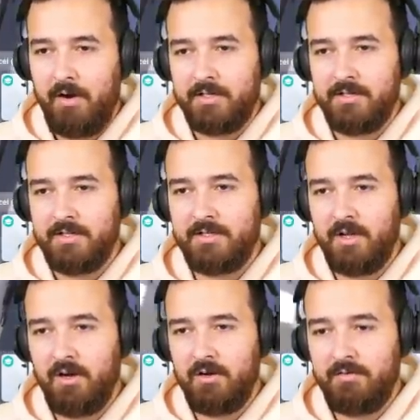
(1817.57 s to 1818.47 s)
All right, so the
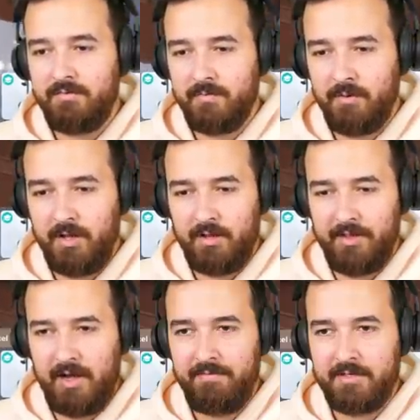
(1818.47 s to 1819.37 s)
stove or the,
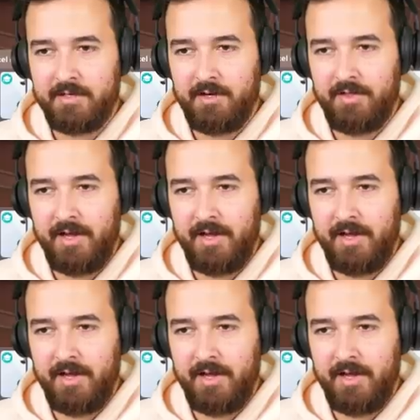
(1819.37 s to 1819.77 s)
the oven is going to go